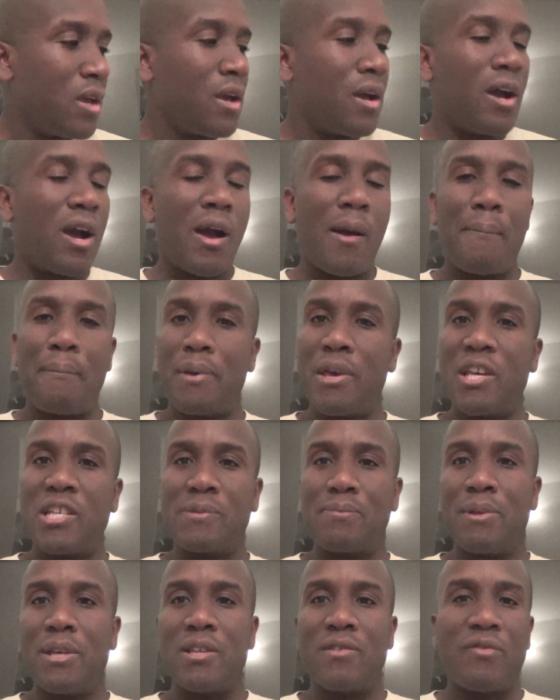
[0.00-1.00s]

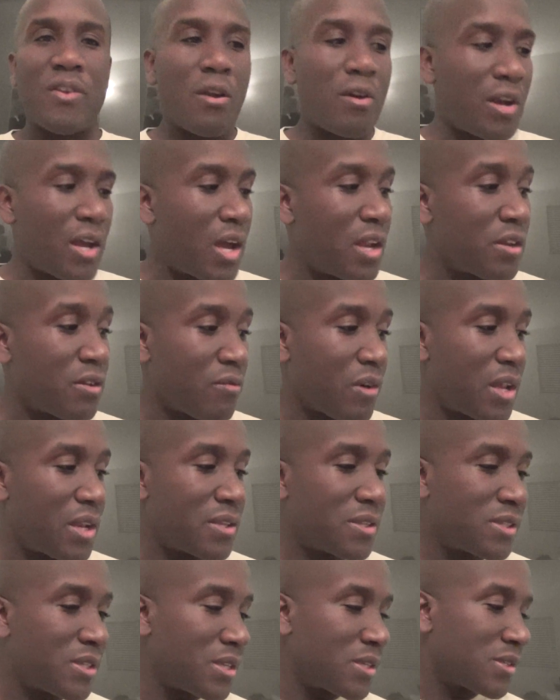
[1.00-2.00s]
PSP is a very
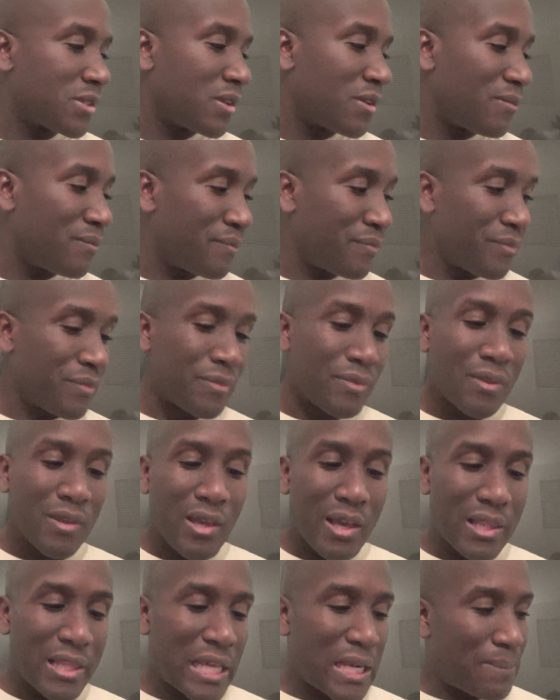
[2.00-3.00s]
underrated system.
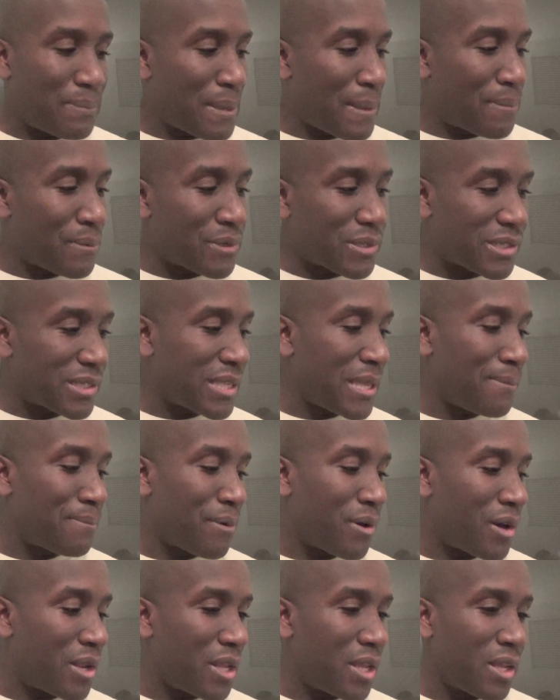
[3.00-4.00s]
A lot of people sleep
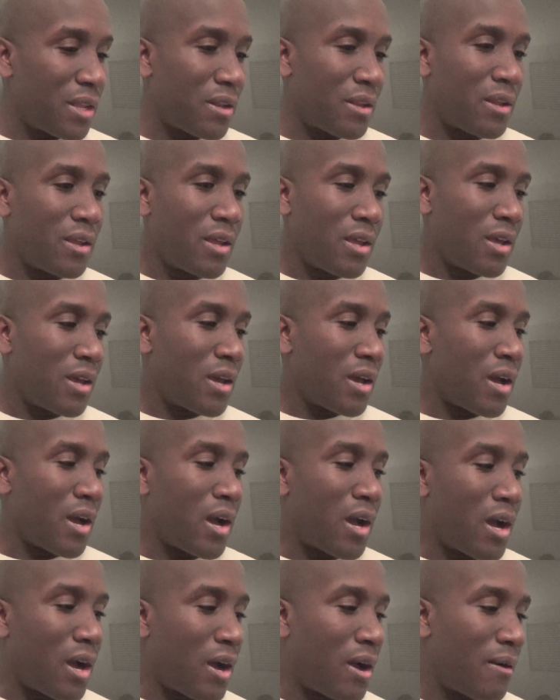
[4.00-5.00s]
on it,
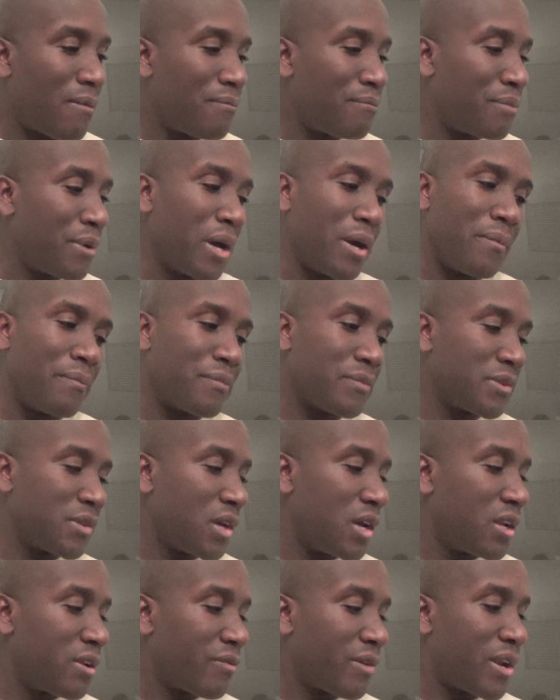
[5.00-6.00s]
but
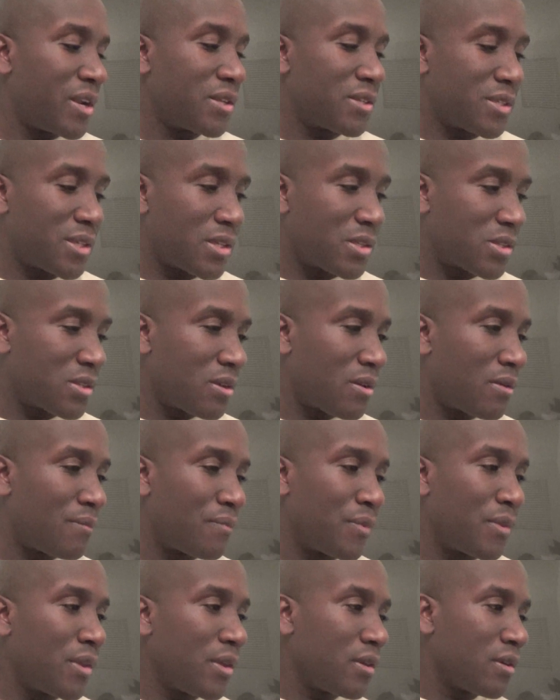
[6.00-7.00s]
underrated system.
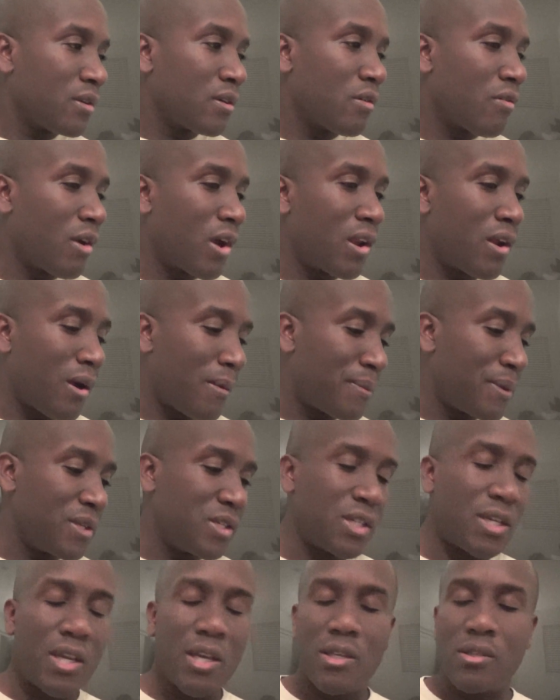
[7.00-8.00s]
Great
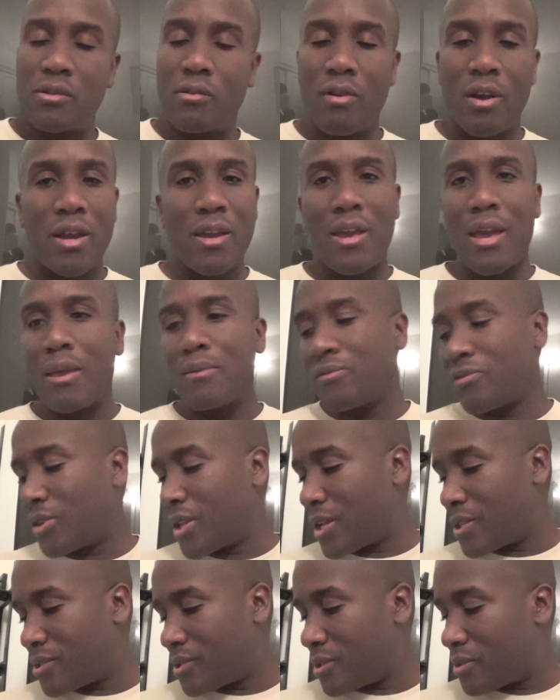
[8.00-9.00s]
RPGs, great games for
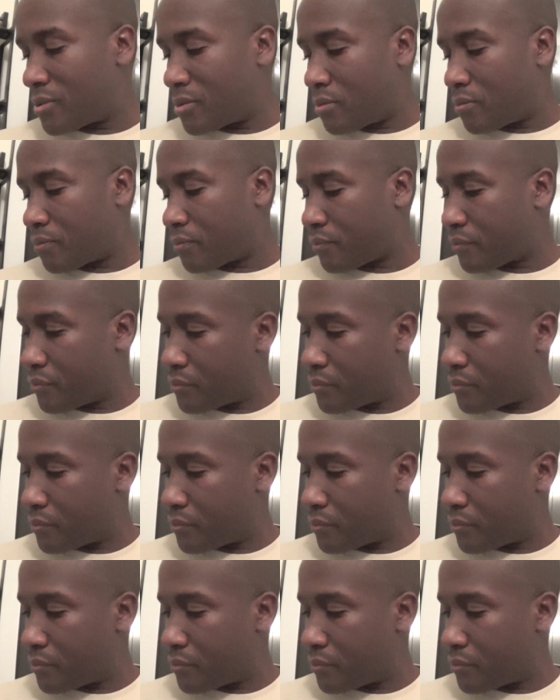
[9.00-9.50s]
that system.